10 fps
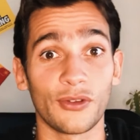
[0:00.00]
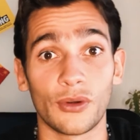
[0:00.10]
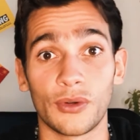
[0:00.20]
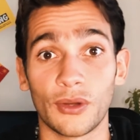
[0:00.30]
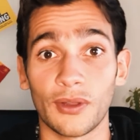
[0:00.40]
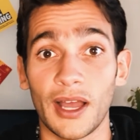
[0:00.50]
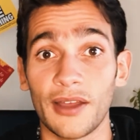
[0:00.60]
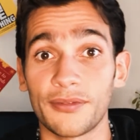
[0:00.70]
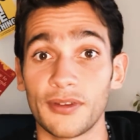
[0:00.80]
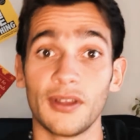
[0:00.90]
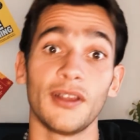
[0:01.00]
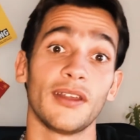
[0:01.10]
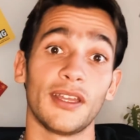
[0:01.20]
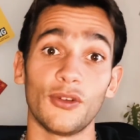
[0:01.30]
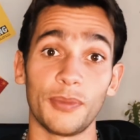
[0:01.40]
to your real life,
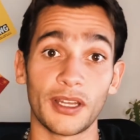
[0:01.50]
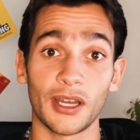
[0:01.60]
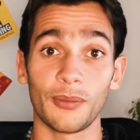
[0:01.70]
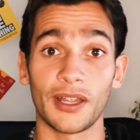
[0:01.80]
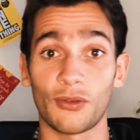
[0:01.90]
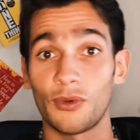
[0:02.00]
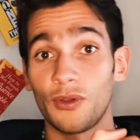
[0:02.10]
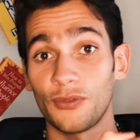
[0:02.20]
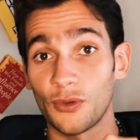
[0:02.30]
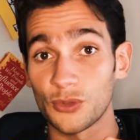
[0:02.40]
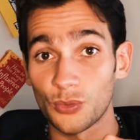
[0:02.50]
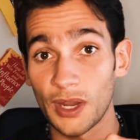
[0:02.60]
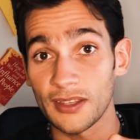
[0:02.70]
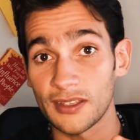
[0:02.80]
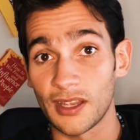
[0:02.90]
you become like one of those
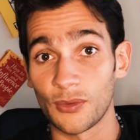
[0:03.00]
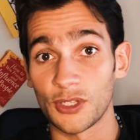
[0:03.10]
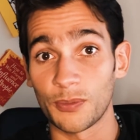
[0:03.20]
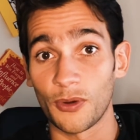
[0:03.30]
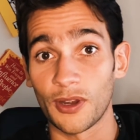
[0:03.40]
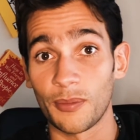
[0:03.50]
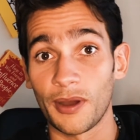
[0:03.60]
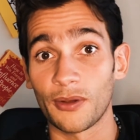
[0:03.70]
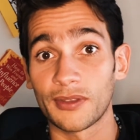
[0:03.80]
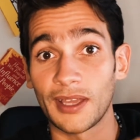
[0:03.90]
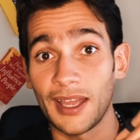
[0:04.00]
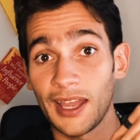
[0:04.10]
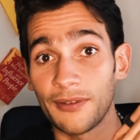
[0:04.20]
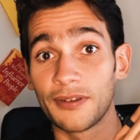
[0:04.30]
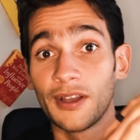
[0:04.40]
rats that we spoke about that
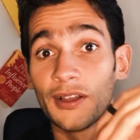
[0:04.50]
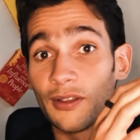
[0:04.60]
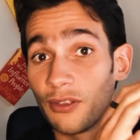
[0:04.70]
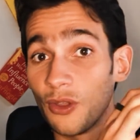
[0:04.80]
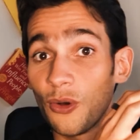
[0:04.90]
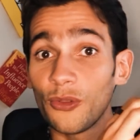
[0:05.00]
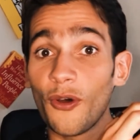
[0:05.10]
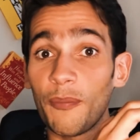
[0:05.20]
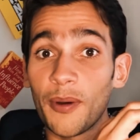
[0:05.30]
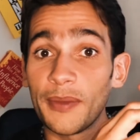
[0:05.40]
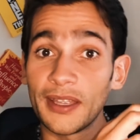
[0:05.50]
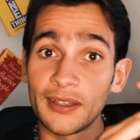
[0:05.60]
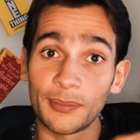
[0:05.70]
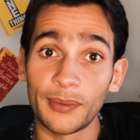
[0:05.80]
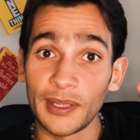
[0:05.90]
have no
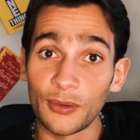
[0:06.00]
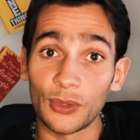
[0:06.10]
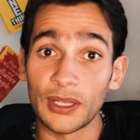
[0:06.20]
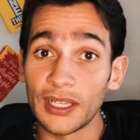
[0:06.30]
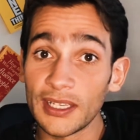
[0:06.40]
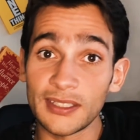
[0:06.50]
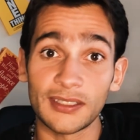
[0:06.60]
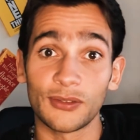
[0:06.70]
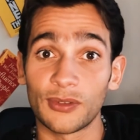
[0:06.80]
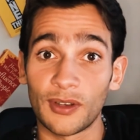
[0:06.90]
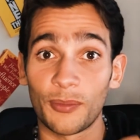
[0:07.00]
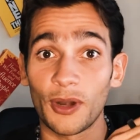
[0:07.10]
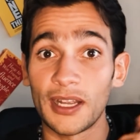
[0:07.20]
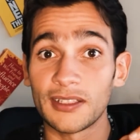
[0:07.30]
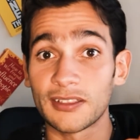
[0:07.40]
dopamine being released into their
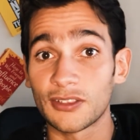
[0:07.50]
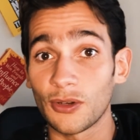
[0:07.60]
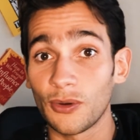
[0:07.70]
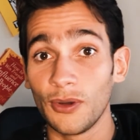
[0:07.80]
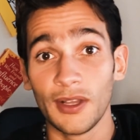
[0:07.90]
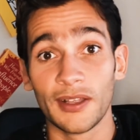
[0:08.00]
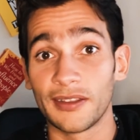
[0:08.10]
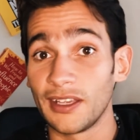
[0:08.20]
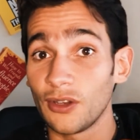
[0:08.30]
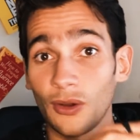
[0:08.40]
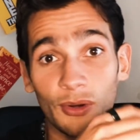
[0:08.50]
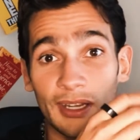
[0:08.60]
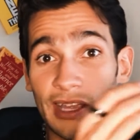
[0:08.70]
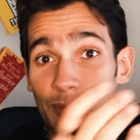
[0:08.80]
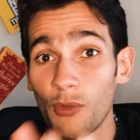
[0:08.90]
brains, so they're not gonna
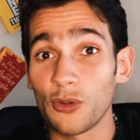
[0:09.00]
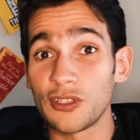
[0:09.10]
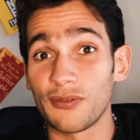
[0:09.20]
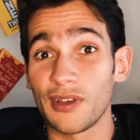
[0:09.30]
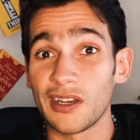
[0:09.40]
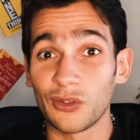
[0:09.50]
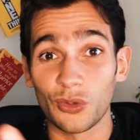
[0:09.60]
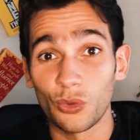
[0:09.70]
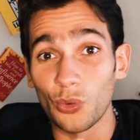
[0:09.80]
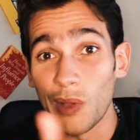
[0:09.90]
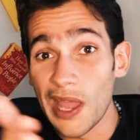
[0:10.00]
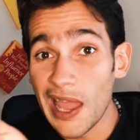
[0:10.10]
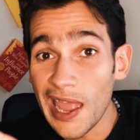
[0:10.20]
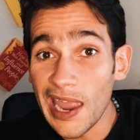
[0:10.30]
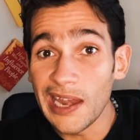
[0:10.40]
get motivated to do
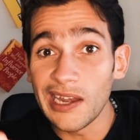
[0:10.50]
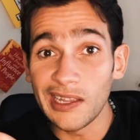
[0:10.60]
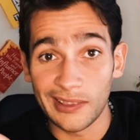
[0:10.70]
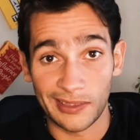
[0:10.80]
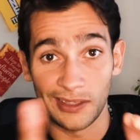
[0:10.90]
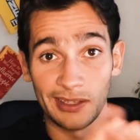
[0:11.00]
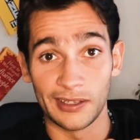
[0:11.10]
anything.